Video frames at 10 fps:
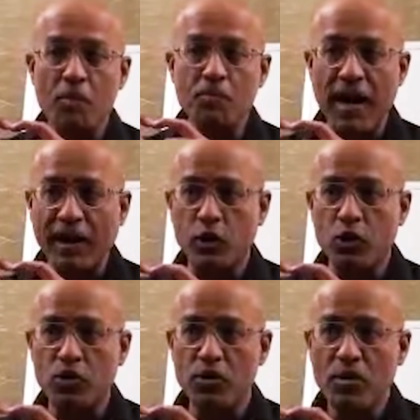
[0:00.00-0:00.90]

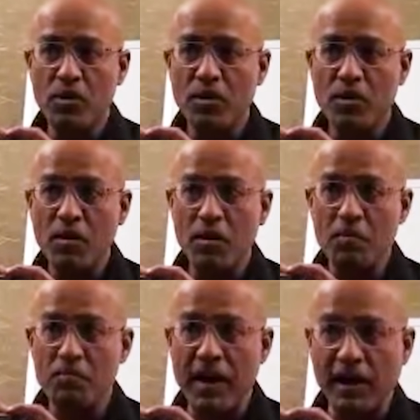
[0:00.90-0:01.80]
macro
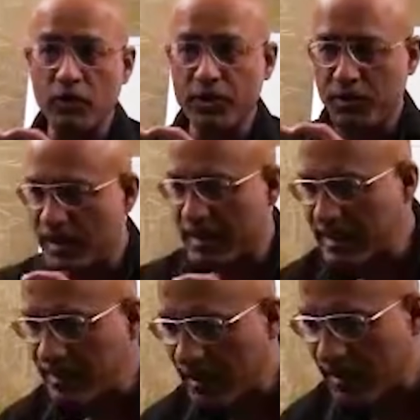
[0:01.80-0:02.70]
macrophage
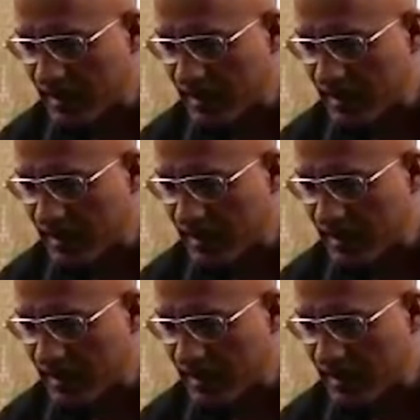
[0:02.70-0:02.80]
T cell,